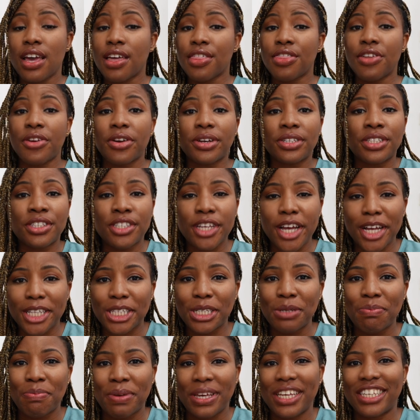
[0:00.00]
There are
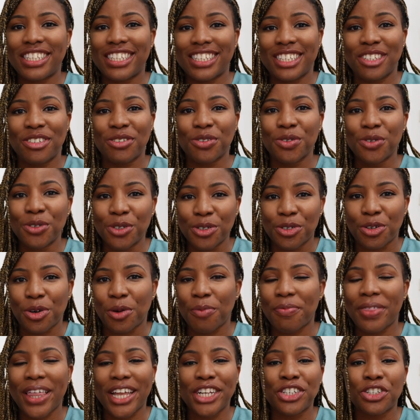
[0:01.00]
certain pieces in your
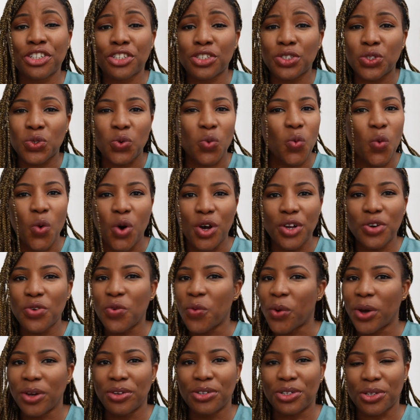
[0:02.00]
wardrobe that just
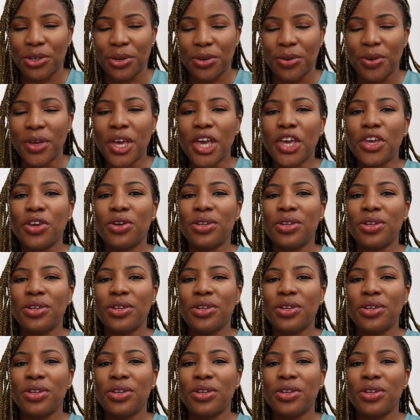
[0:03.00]
one won't do.